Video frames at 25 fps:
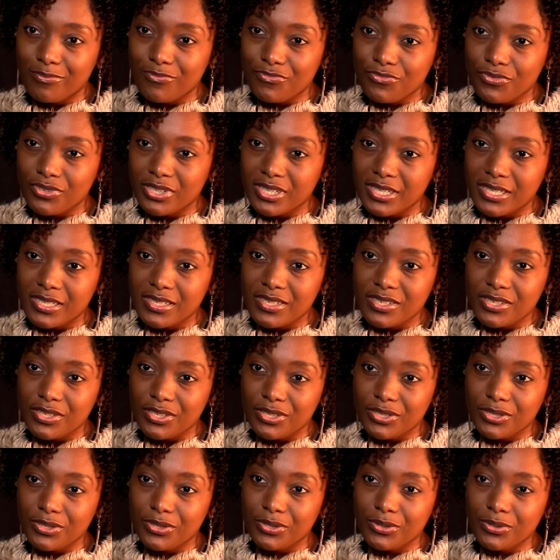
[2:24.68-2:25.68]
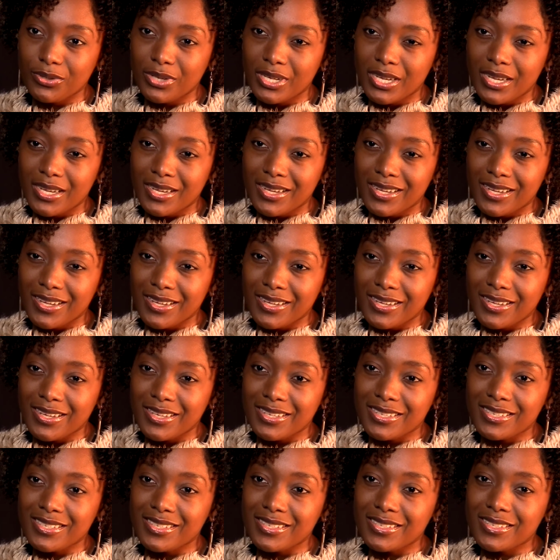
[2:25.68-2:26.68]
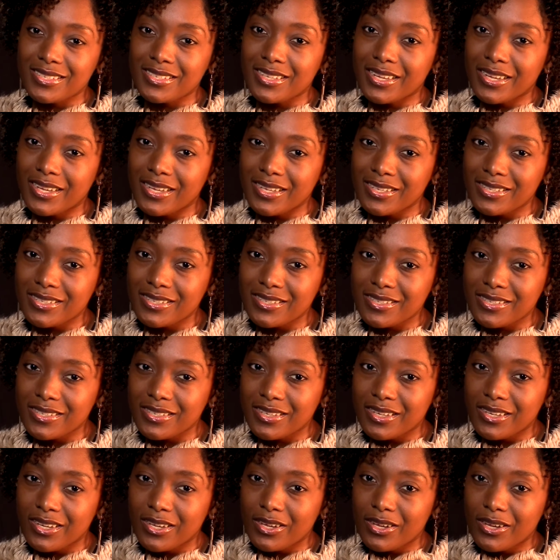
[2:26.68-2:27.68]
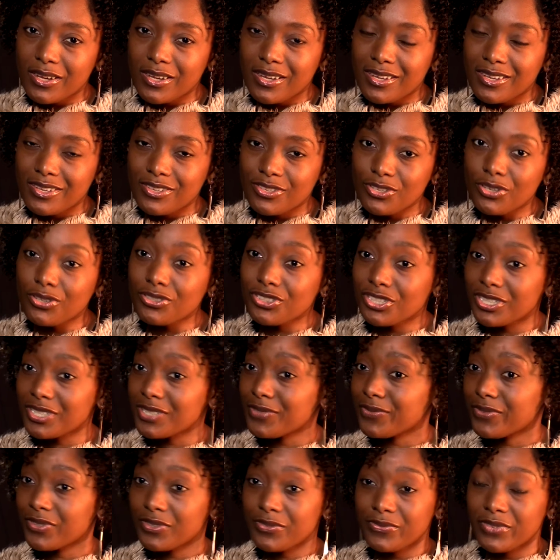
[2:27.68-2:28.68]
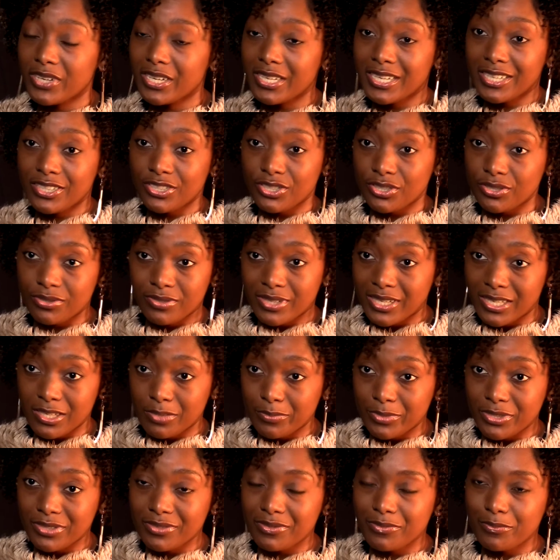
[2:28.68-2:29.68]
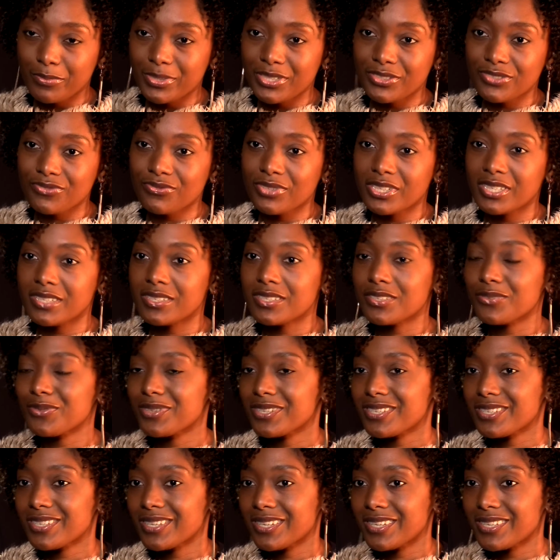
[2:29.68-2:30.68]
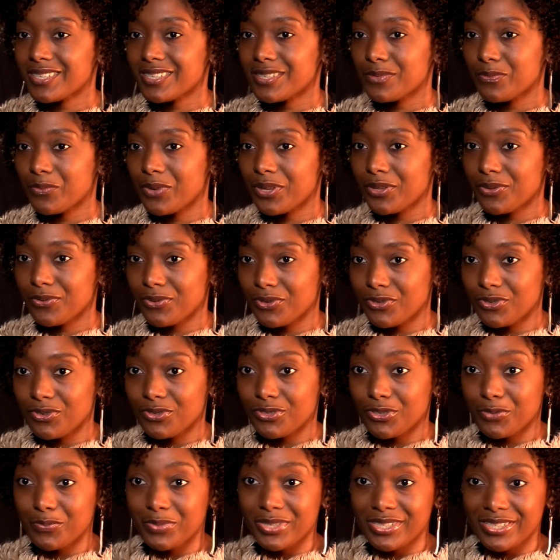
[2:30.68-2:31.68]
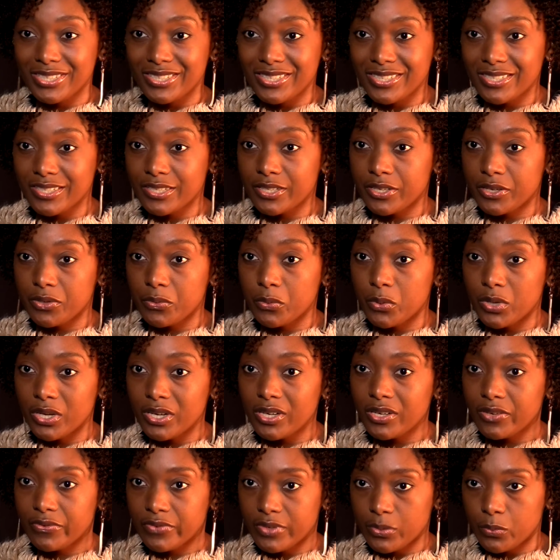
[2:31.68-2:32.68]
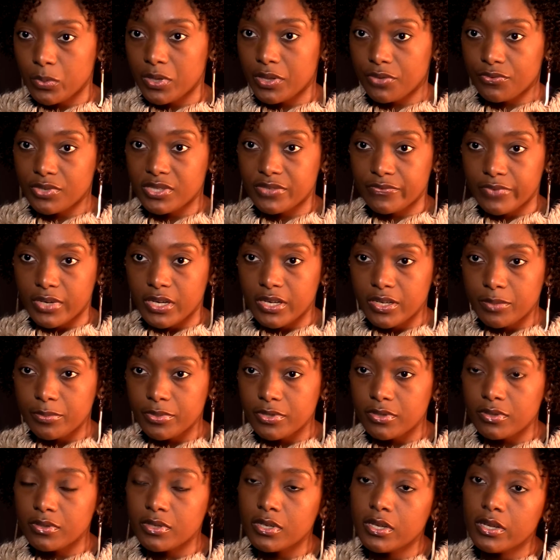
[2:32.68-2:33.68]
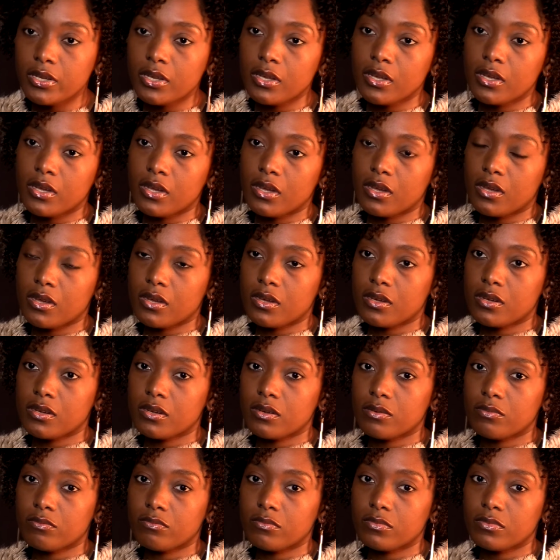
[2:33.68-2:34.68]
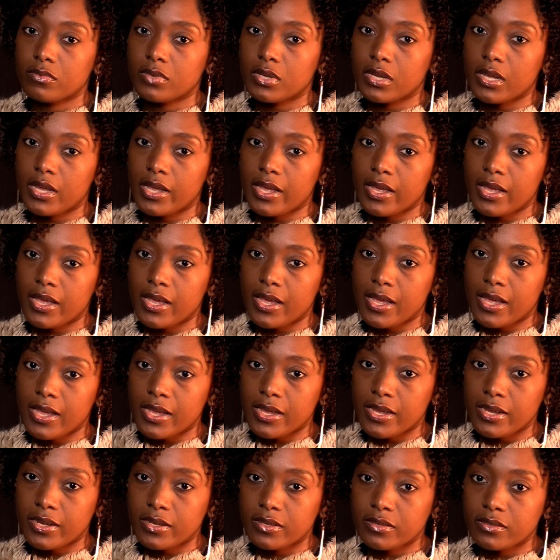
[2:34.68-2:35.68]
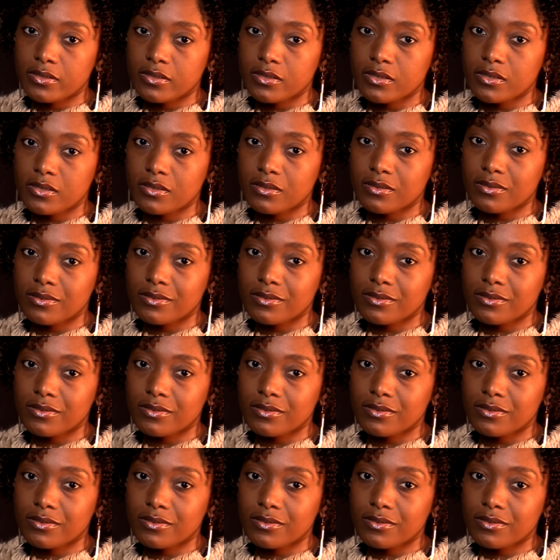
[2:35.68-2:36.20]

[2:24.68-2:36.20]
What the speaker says: really to assess, not just for the financial element, but really to assess whether or not your business is going to work, whether it's viable, and